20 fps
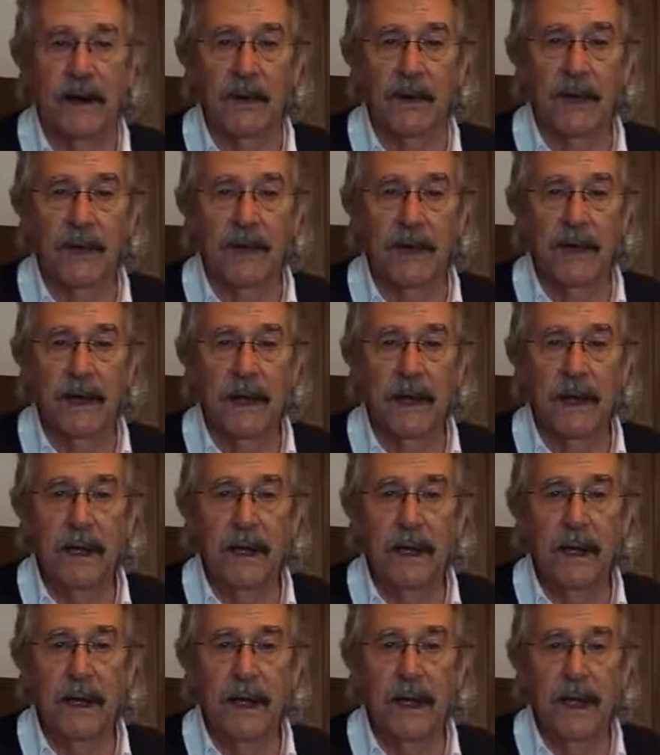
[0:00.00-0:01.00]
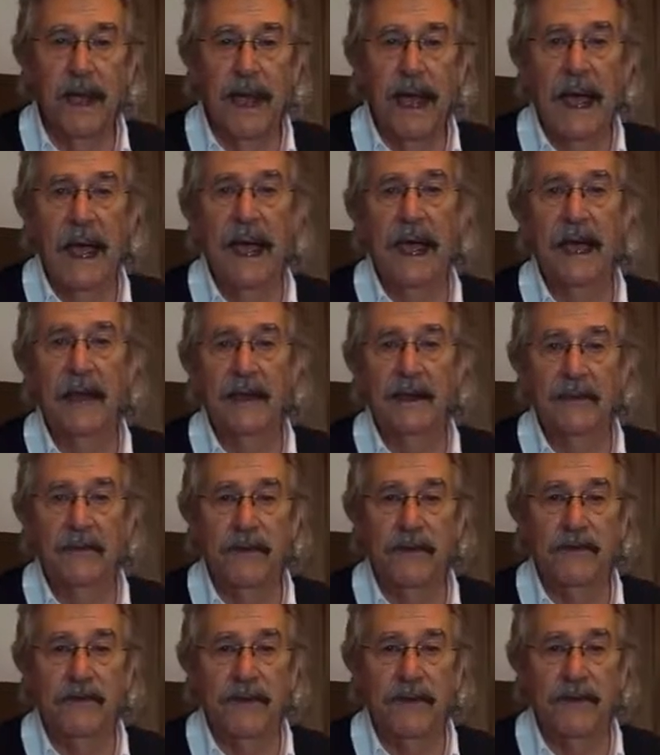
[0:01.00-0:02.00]
carbon, and the
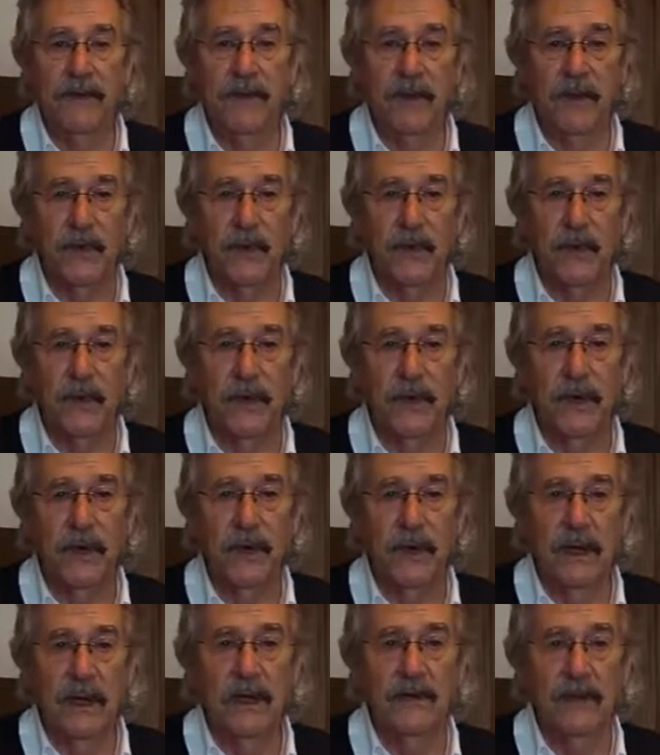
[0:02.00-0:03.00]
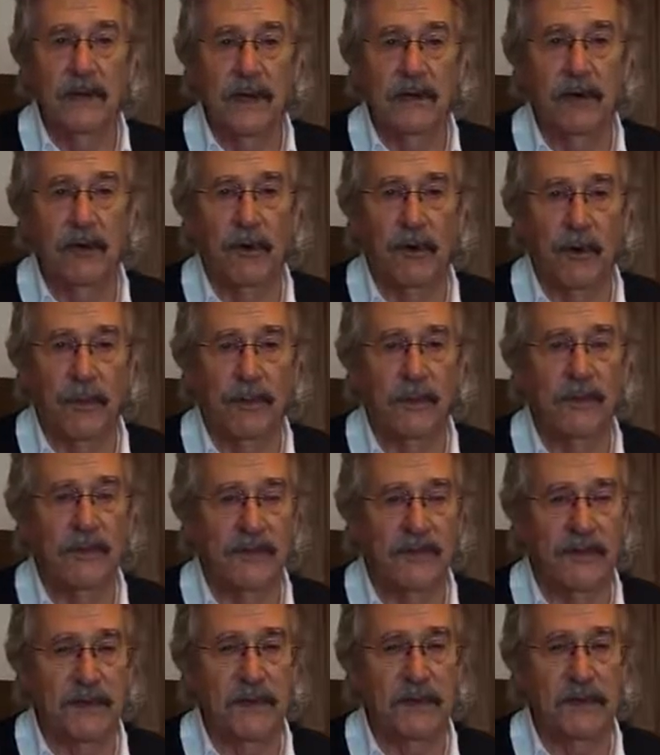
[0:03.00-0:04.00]
52 is a
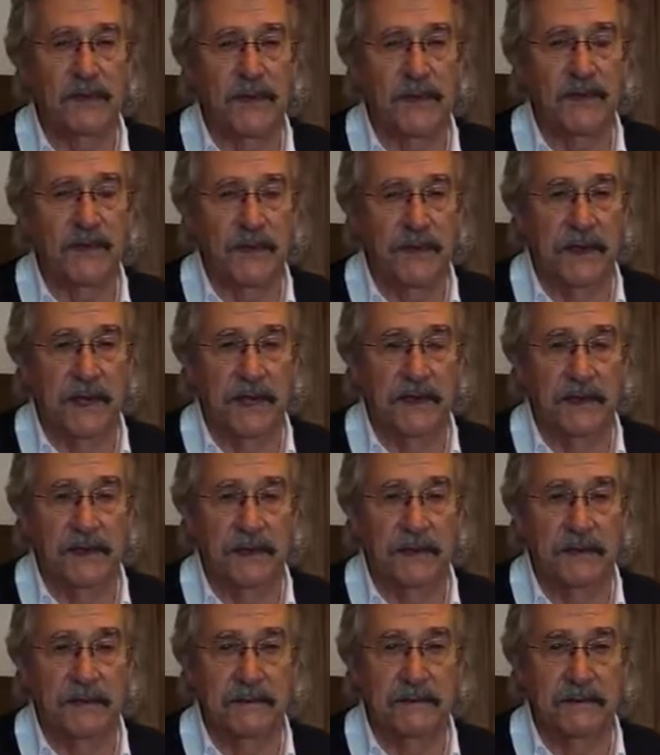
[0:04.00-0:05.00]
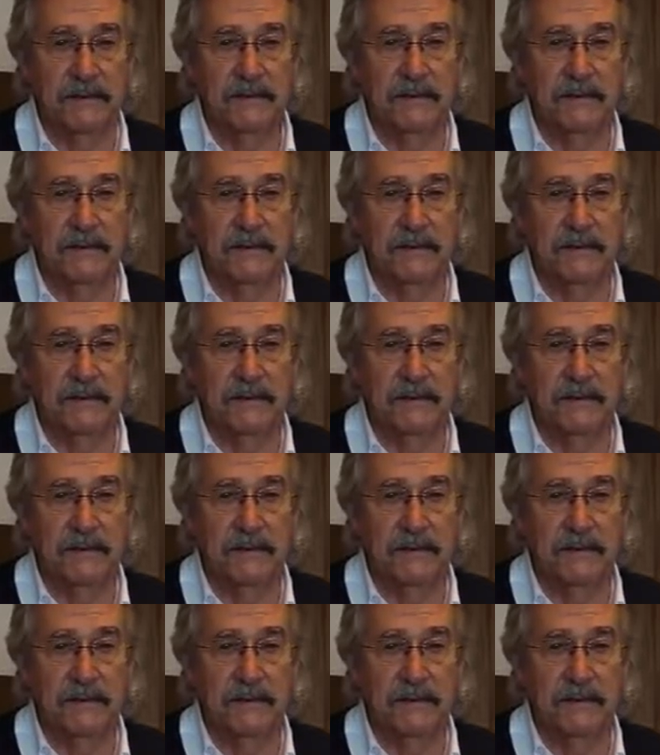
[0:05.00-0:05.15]
chromium steel designation.